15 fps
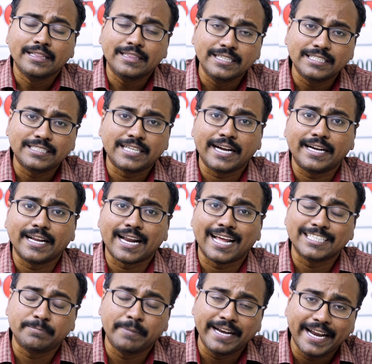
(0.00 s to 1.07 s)
this tender
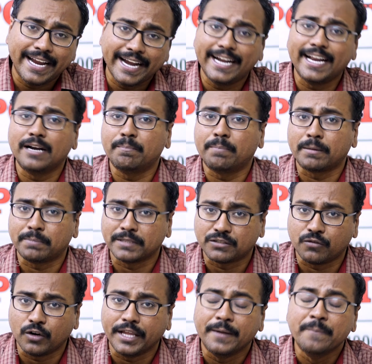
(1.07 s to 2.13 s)
has been hidden
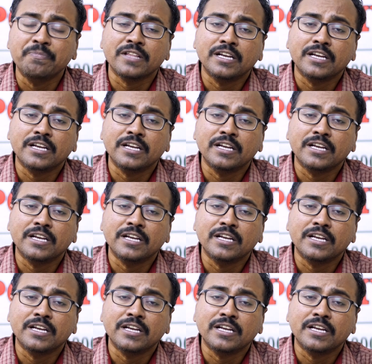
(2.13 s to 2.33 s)
purposefully.